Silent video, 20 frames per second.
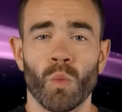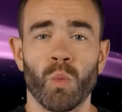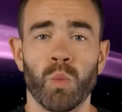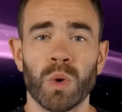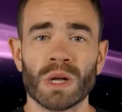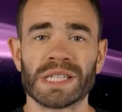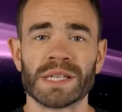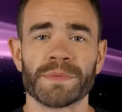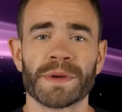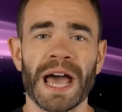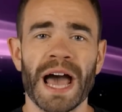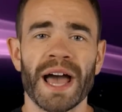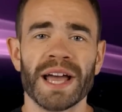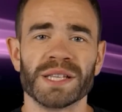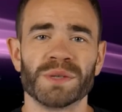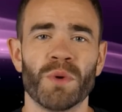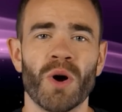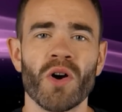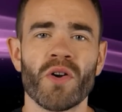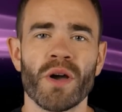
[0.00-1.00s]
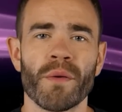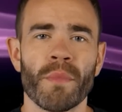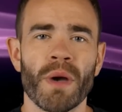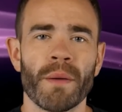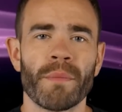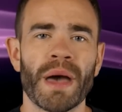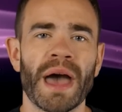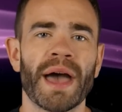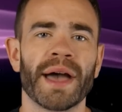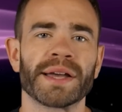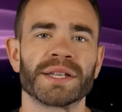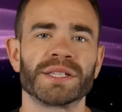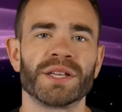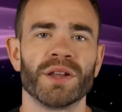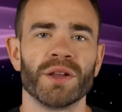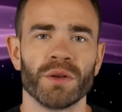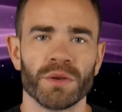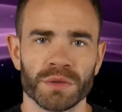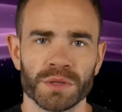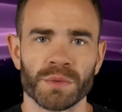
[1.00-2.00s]
What's up guys, welcome back to
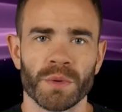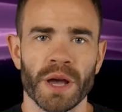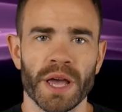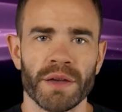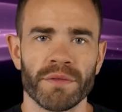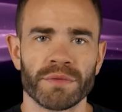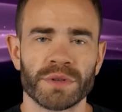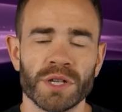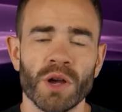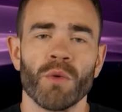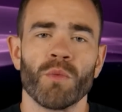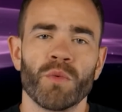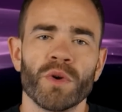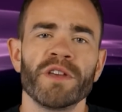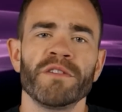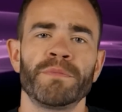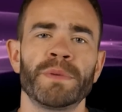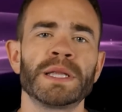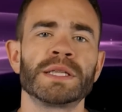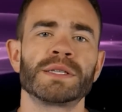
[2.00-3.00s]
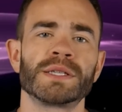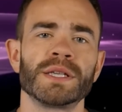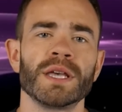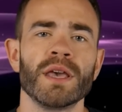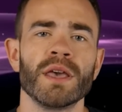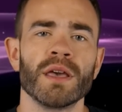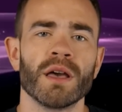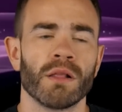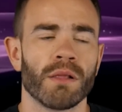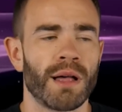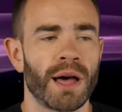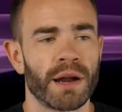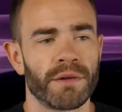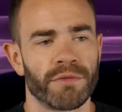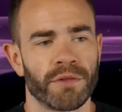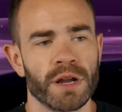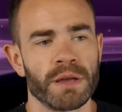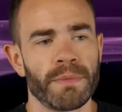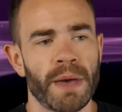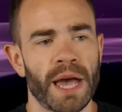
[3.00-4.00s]
Newswave. So we've been seeing a lot of
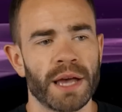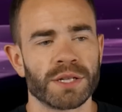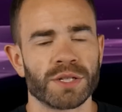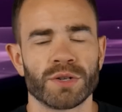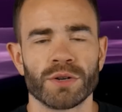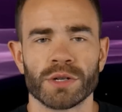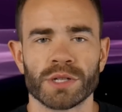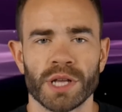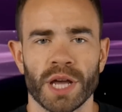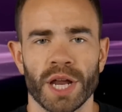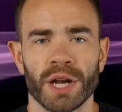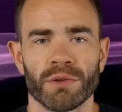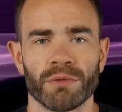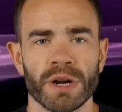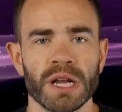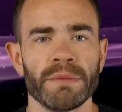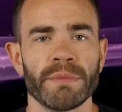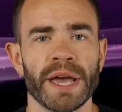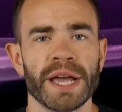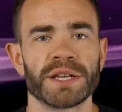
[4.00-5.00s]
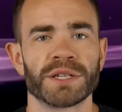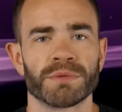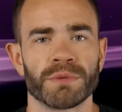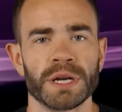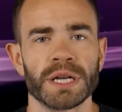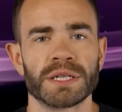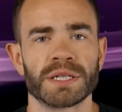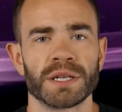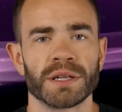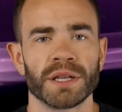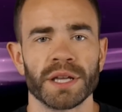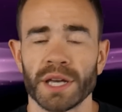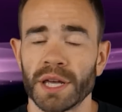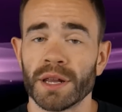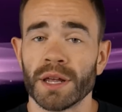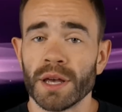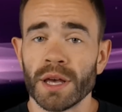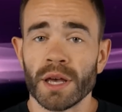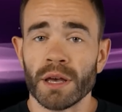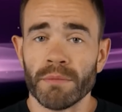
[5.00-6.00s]
remasters and remakes recently,
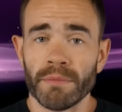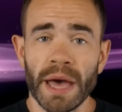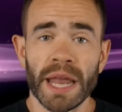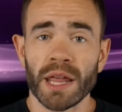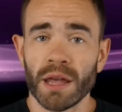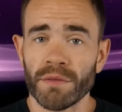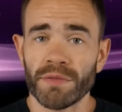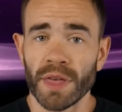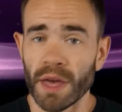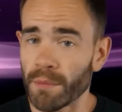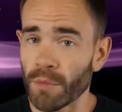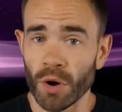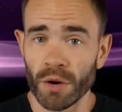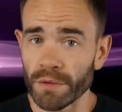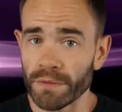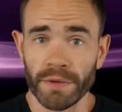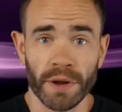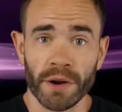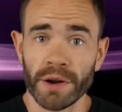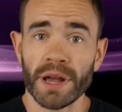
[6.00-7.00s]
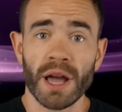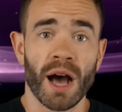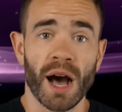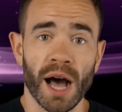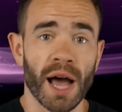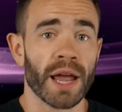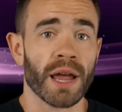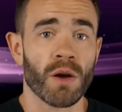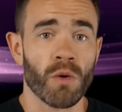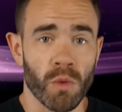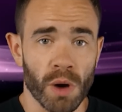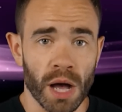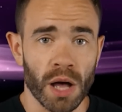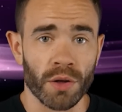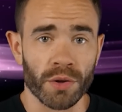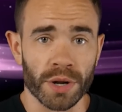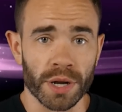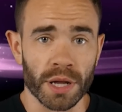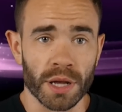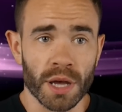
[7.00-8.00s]
and many of them are very high
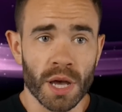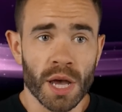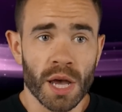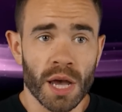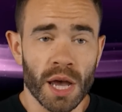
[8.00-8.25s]
quality.